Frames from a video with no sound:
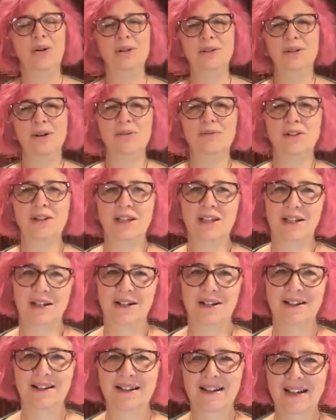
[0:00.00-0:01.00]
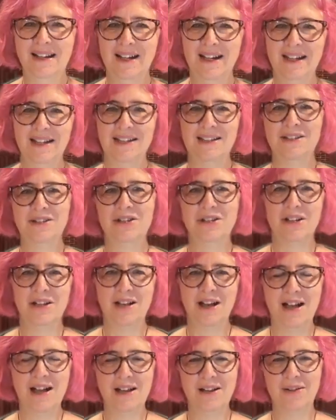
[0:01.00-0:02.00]
over here in
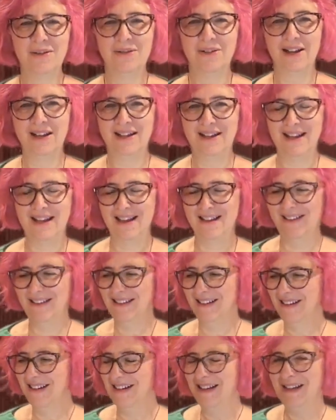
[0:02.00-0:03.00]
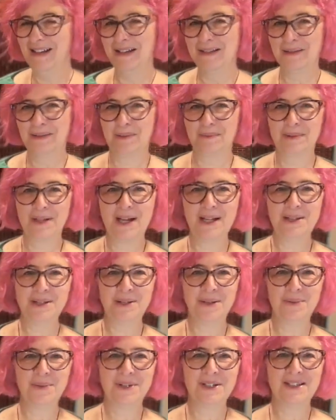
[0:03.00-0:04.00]
Chicago right now. So I'm not sure
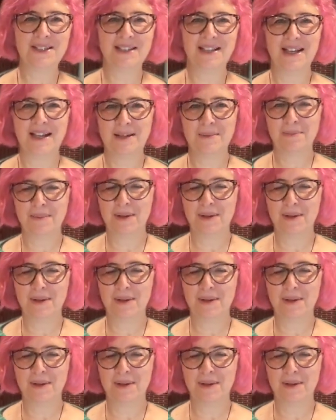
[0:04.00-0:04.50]
what it's like by